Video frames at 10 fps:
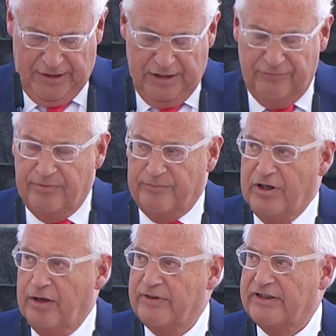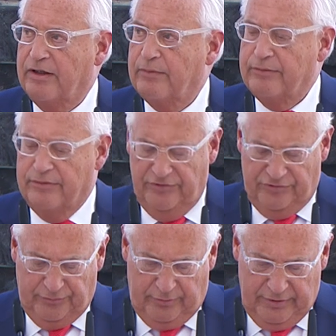and from knowing that we were the
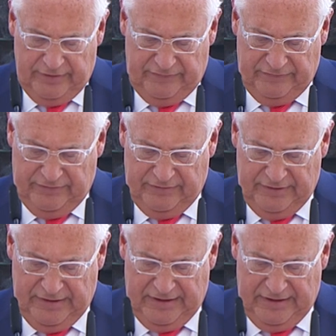strongest